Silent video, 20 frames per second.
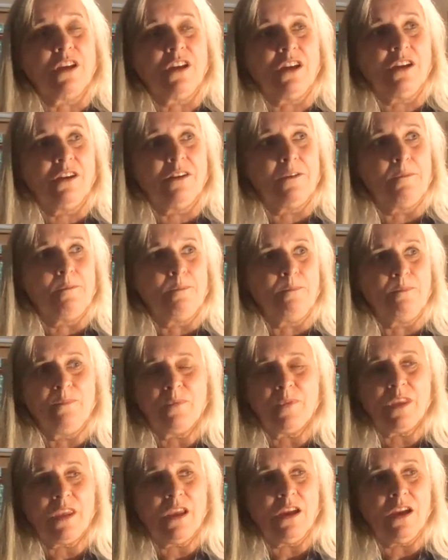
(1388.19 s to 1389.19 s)
And
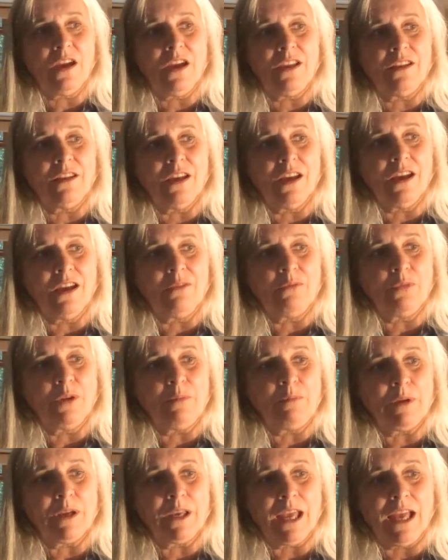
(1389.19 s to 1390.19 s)
we
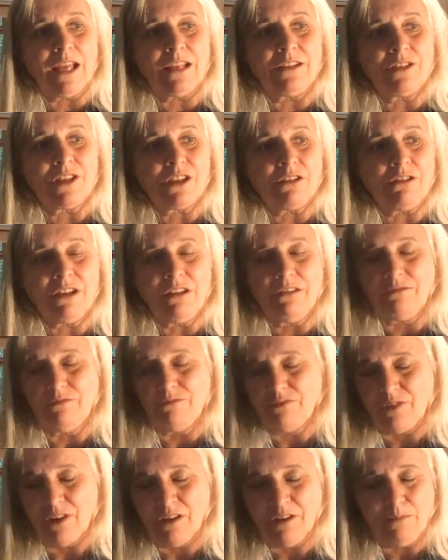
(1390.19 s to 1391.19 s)
began doing
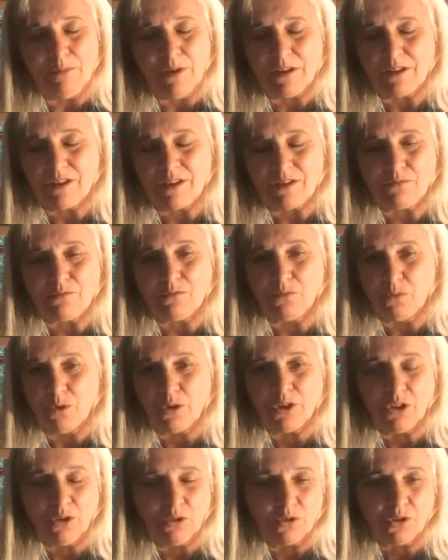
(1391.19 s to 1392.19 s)
very much
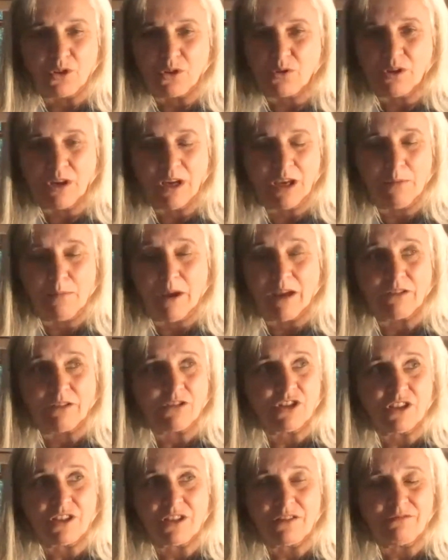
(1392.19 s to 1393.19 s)
what you're talking about,
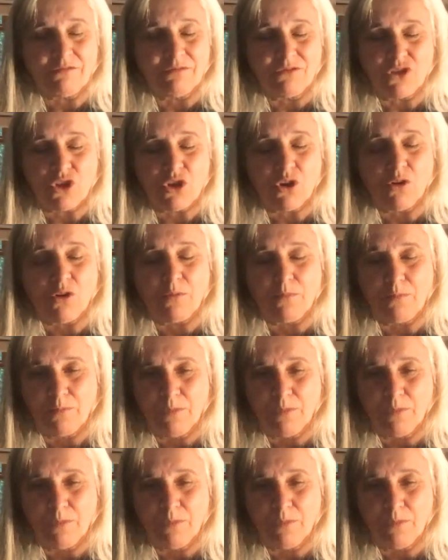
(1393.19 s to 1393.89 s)
just chop,